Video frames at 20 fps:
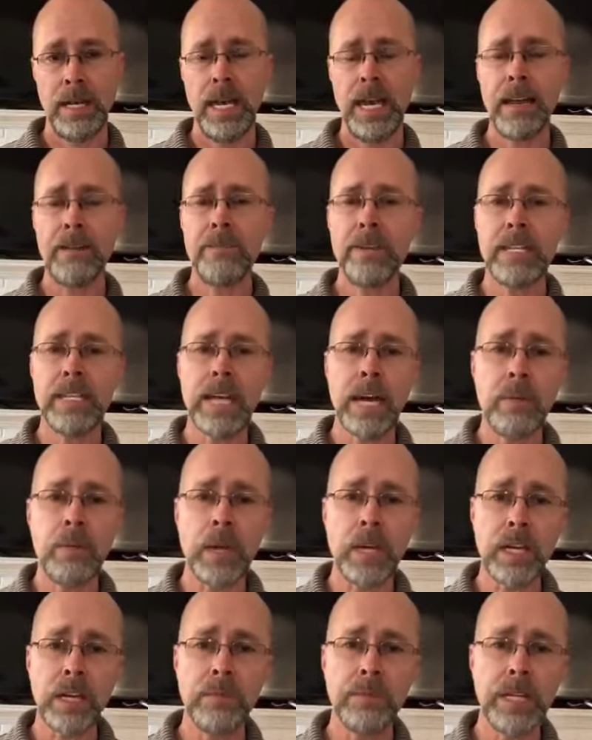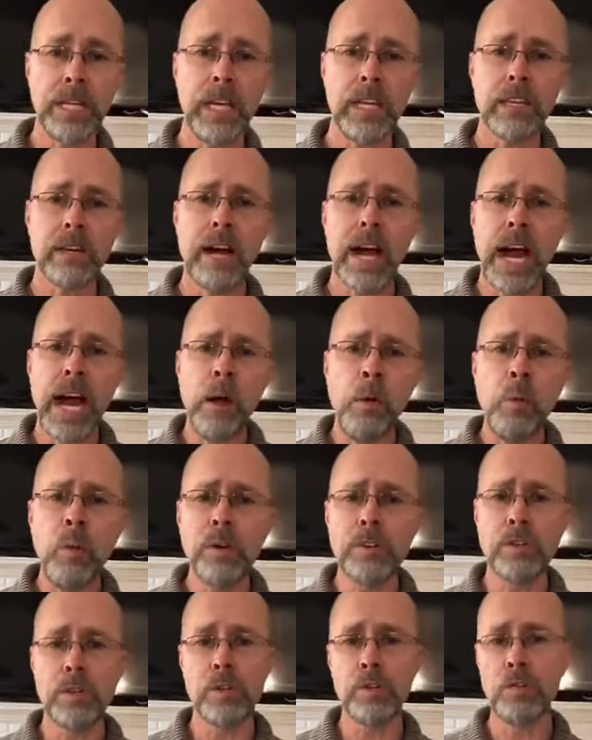Every time we come together, I
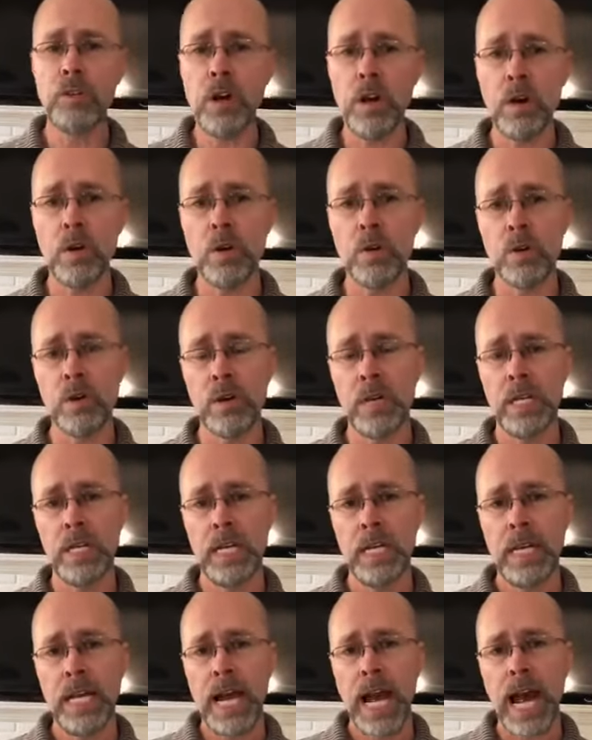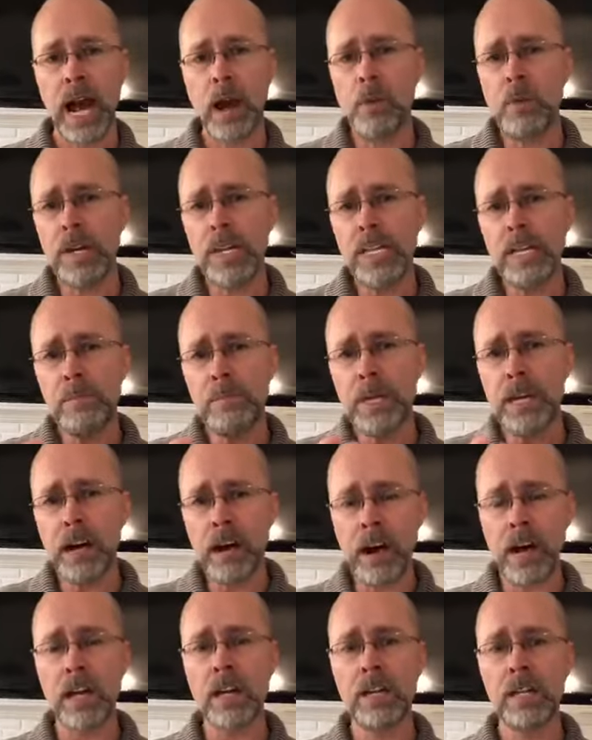want to grow. I want to get
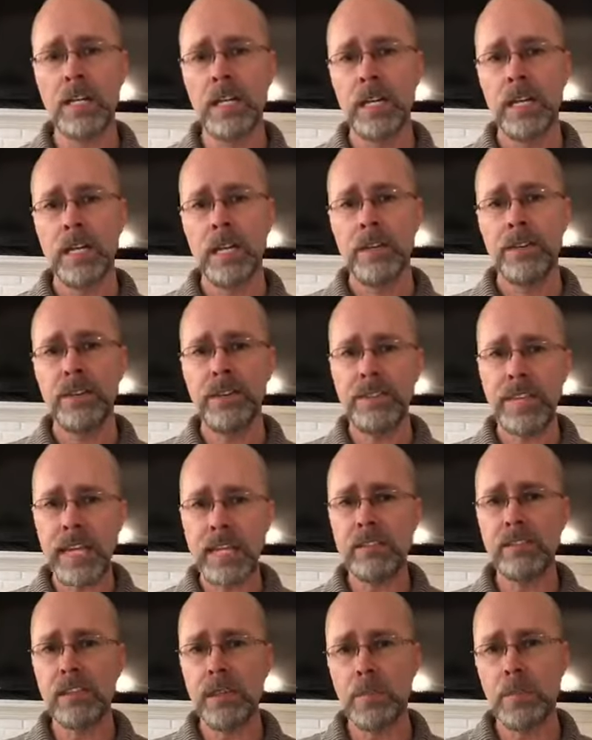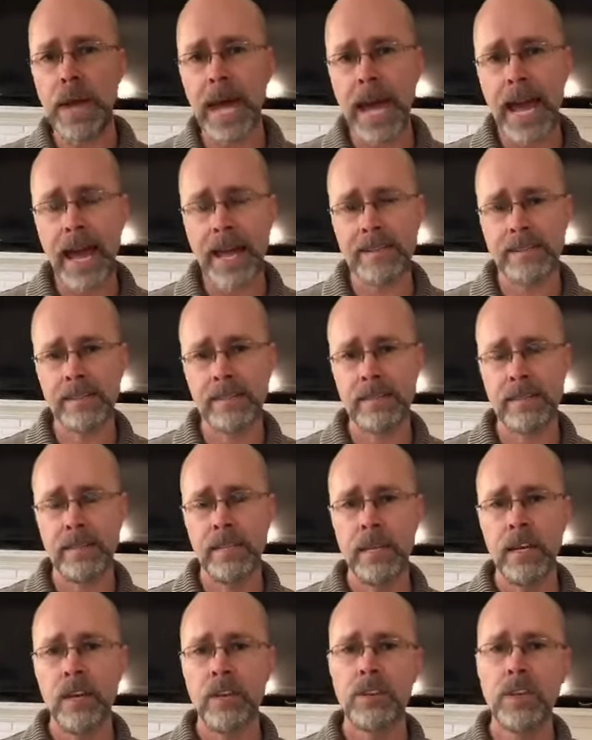beyond the things of the past,
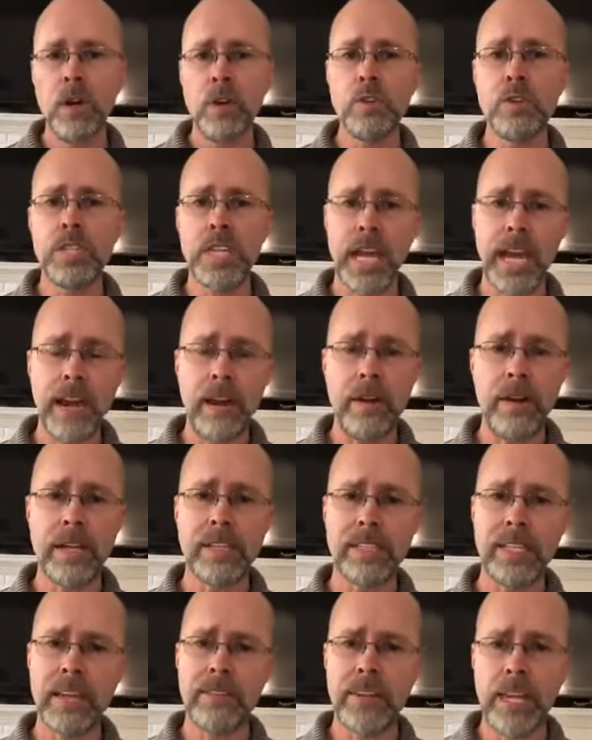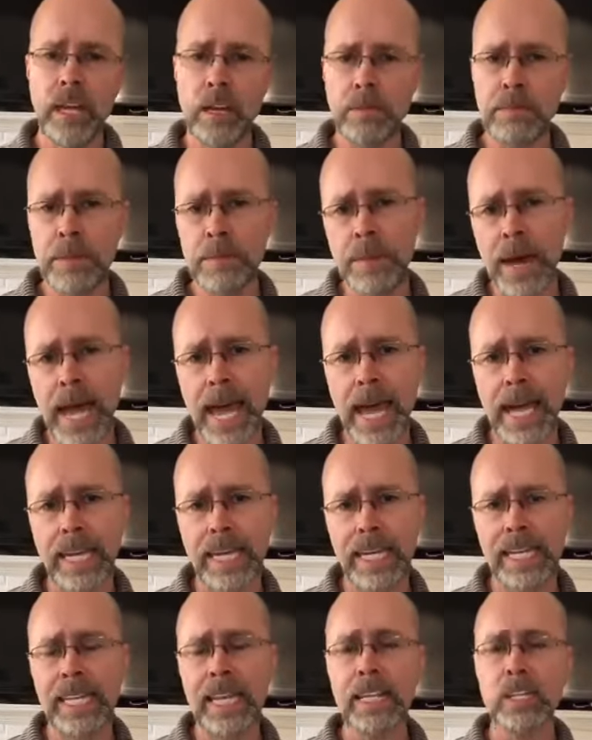those areas that held me
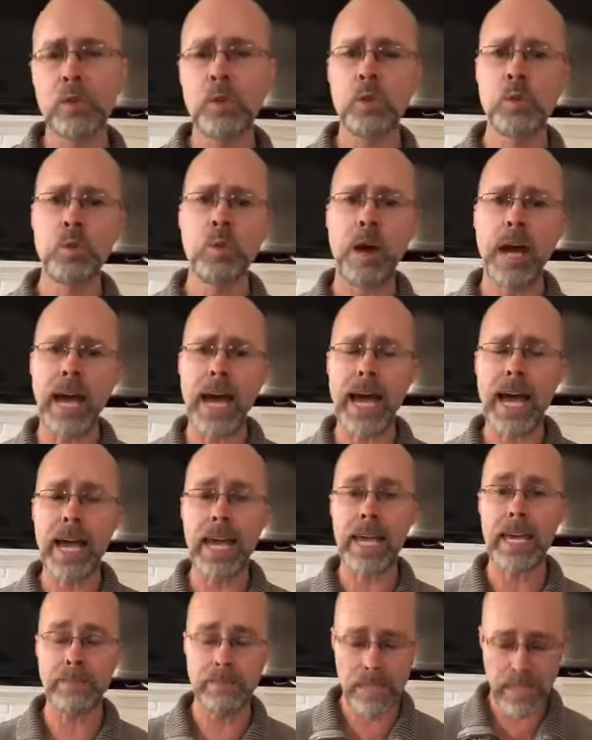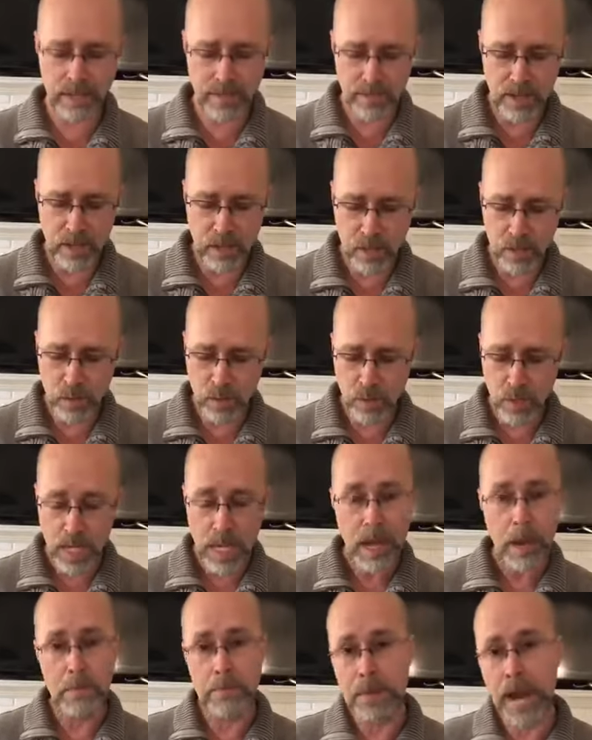back. And that's why I am giving you
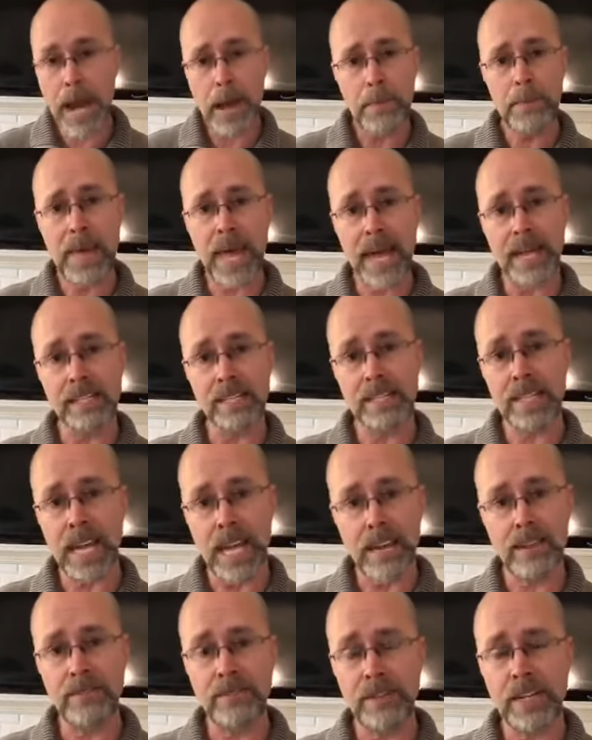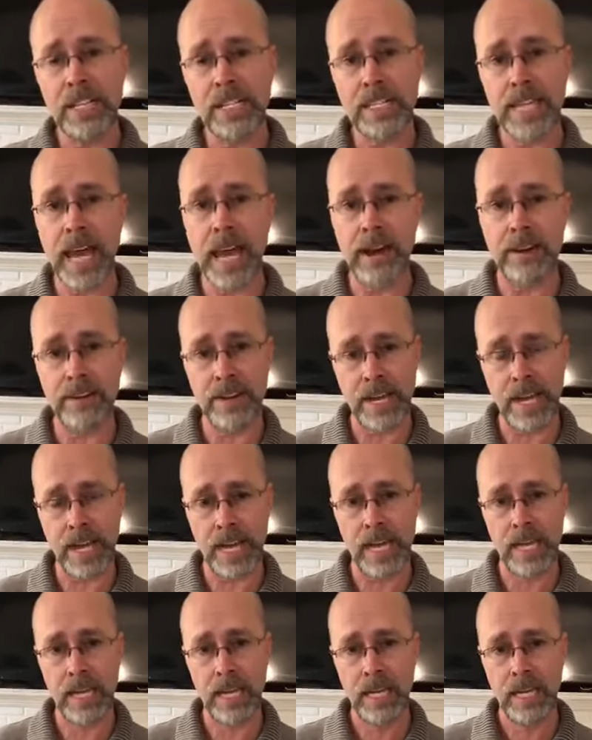my best every
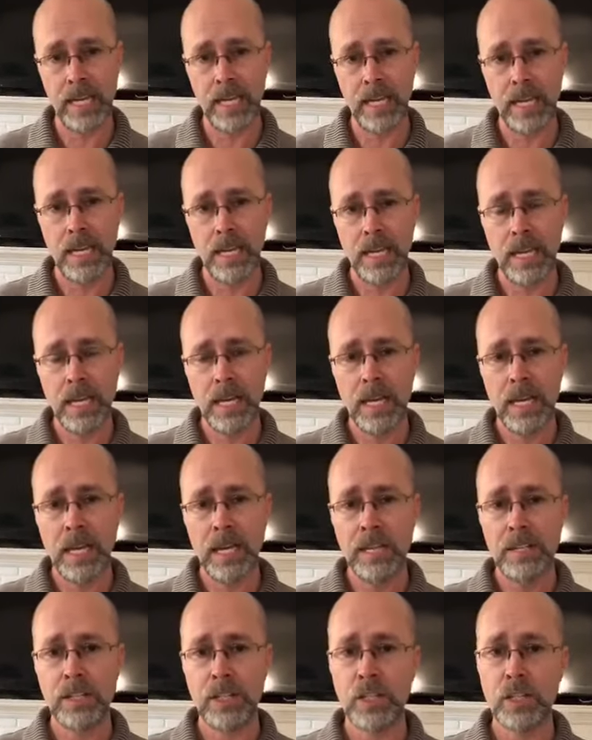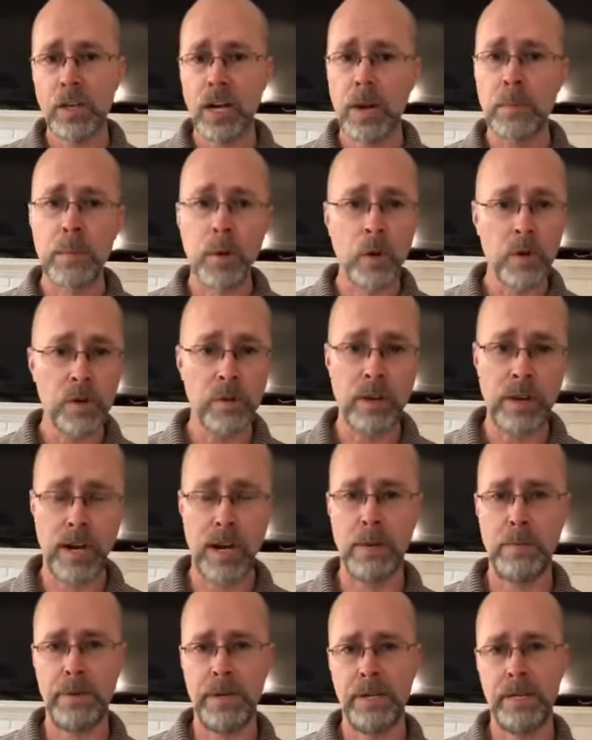Saturday to try to pull you
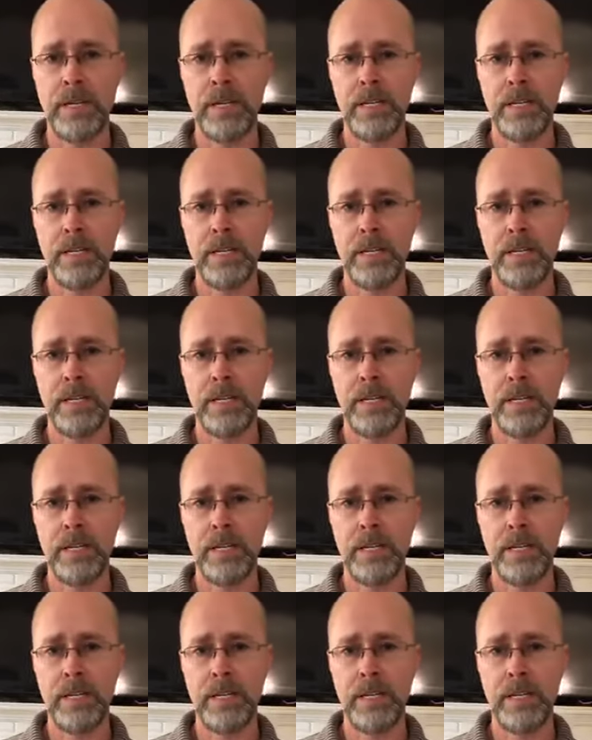up,